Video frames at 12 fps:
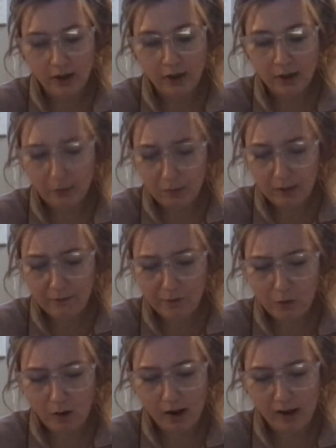He would wait for a
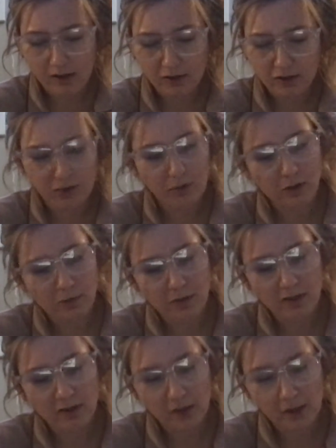while. She would have been
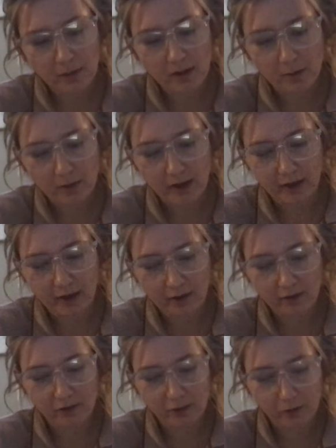delayed by the blackout
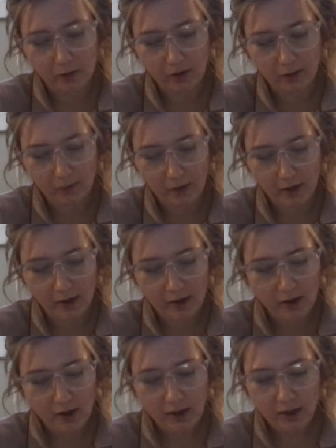if she were on her way.
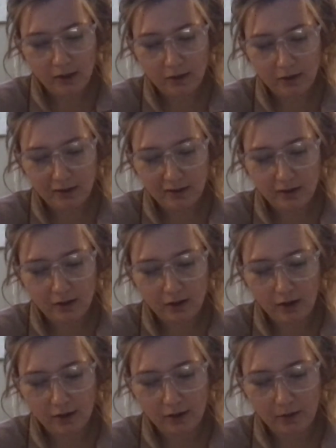He couldn't see the
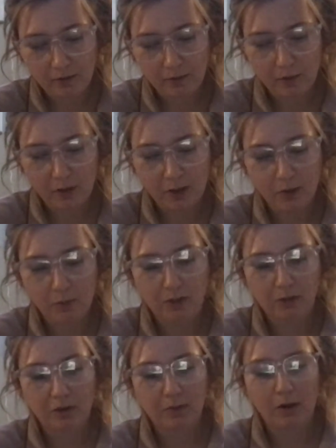clock tower from here, but
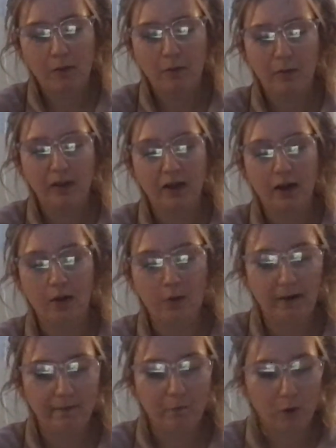it was probably not
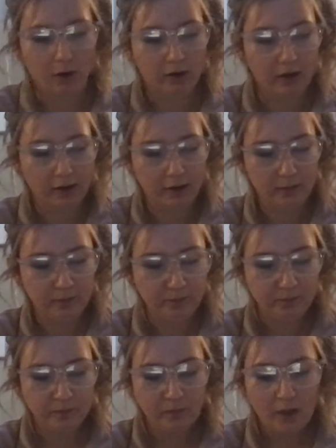quite 4 o'clock.
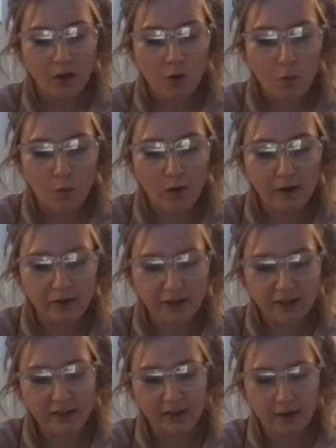What if she
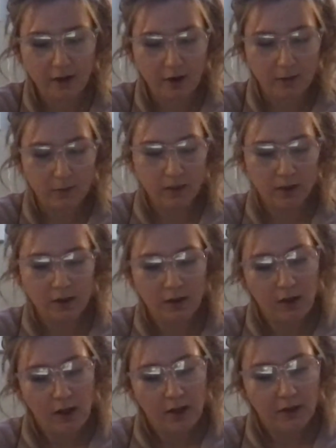didn't come?
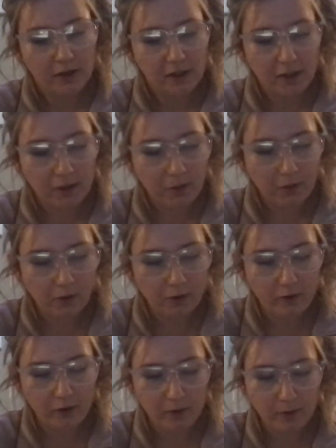The singing was
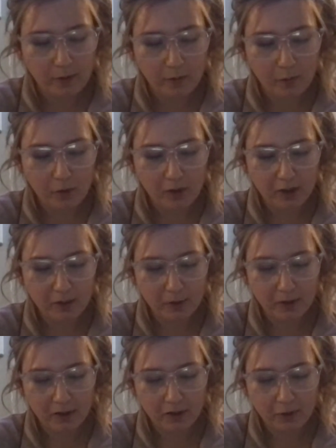over, the people were
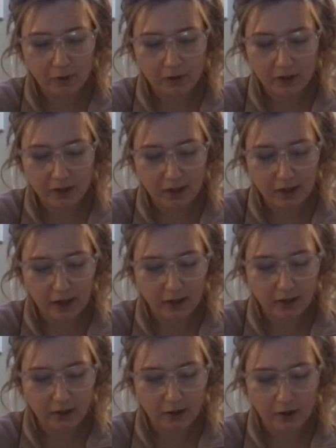dispersing throughout the city, and
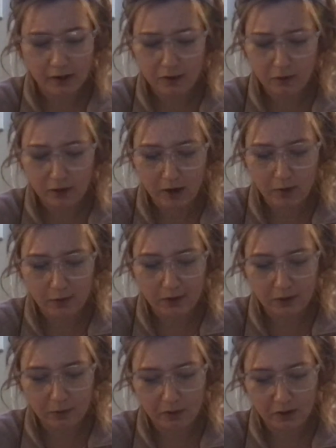the guards no doubt would
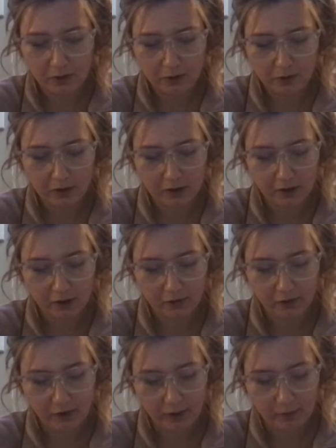soon resume their search
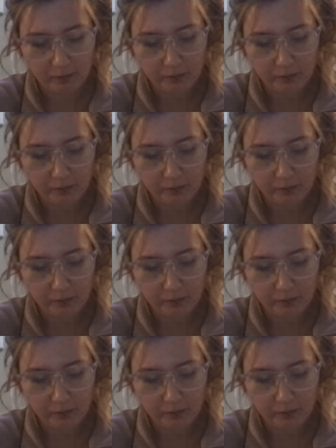for him.